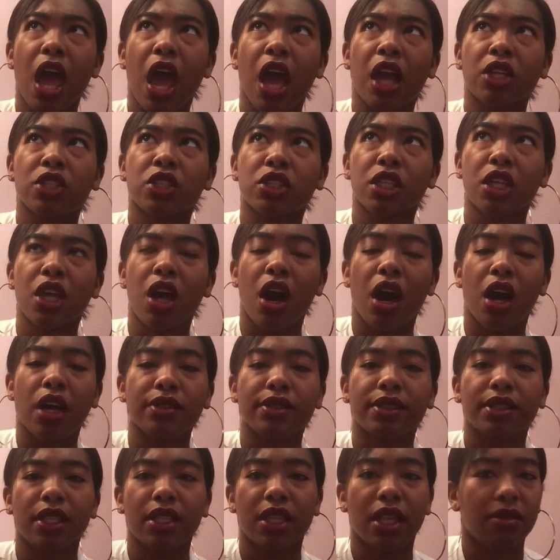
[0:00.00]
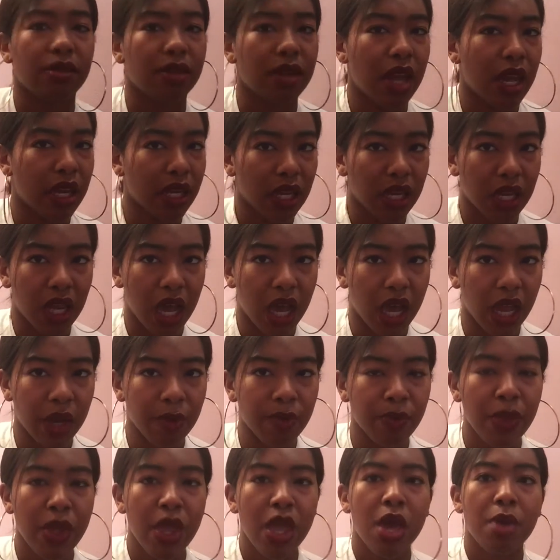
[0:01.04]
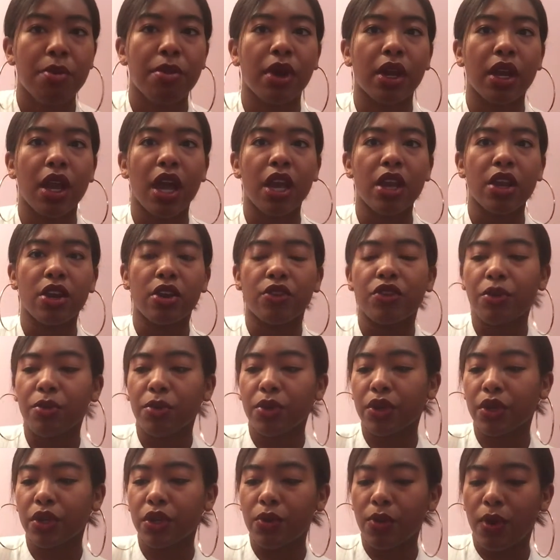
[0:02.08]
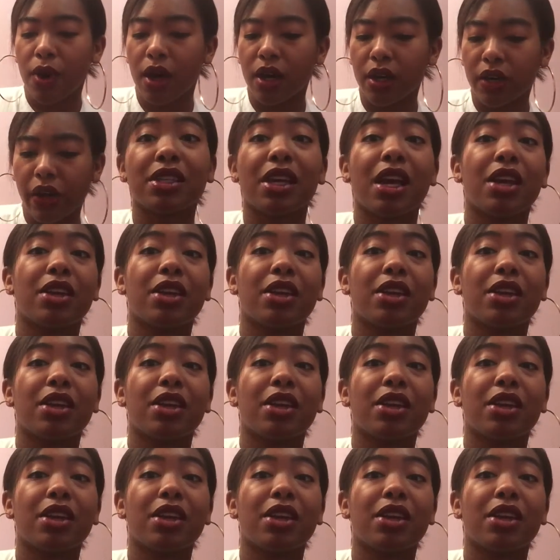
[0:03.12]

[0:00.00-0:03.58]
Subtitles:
actually cost $11.99, but I heard they were good quality.